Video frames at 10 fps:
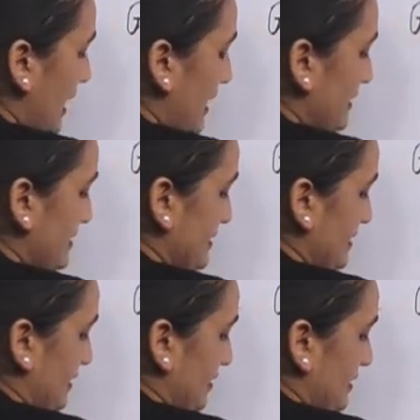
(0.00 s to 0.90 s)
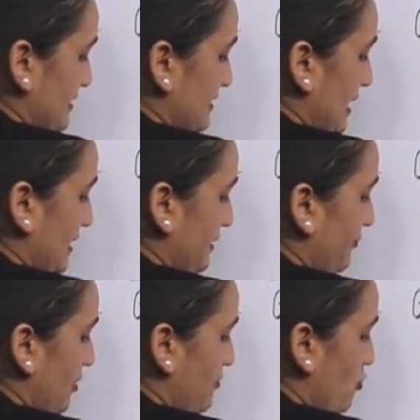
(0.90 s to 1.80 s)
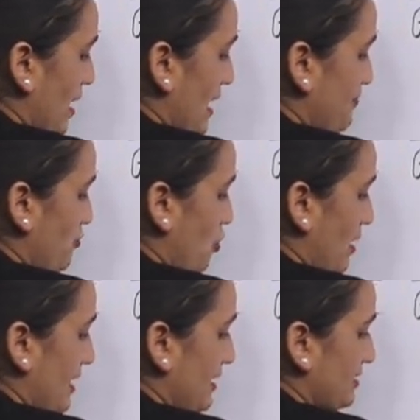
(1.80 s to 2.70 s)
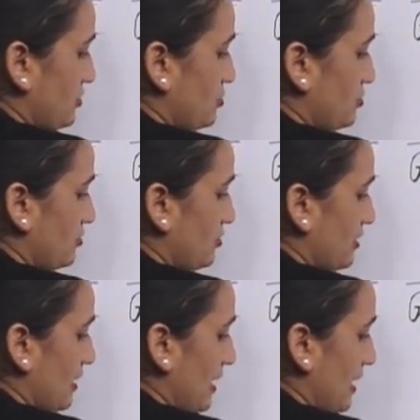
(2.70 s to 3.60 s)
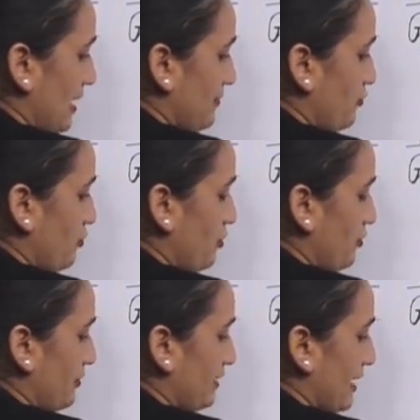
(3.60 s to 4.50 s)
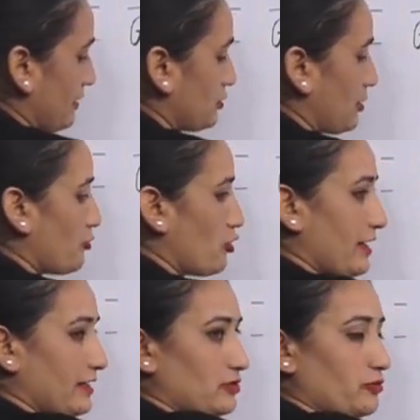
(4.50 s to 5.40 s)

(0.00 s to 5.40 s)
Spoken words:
line is there starting from one point and move in another point